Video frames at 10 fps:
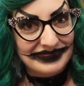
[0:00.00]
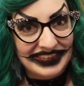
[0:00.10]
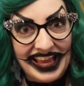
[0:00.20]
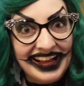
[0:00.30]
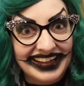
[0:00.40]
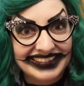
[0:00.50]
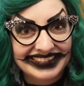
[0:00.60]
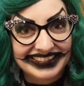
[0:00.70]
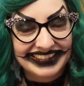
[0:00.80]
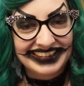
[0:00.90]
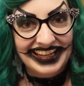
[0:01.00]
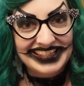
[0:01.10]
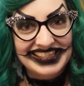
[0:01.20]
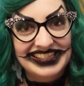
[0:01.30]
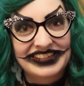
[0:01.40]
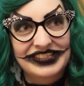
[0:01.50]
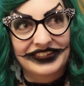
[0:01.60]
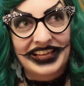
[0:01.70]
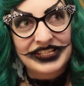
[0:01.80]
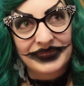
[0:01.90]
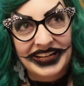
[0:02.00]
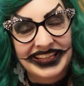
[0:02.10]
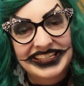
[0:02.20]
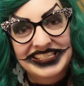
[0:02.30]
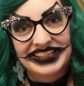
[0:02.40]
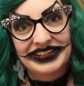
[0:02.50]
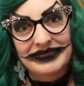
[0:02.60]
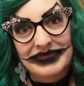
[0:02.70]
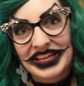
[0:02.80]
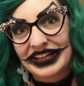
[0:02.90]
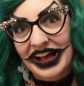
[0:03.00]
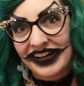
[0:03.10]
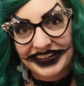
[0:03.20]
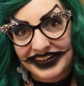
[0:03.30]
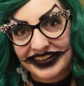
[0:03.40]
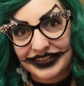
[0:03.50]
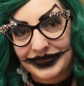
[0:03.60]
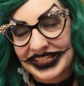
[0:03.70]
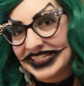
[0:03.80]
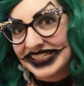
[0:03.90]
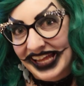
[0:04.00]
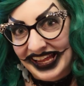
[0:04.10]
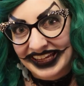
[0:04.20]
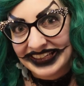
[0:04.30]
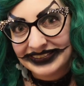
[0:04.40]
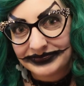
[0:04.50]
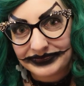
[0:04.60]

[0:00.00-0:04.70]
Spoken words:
yeah, that's what I like to make on Halloween Day.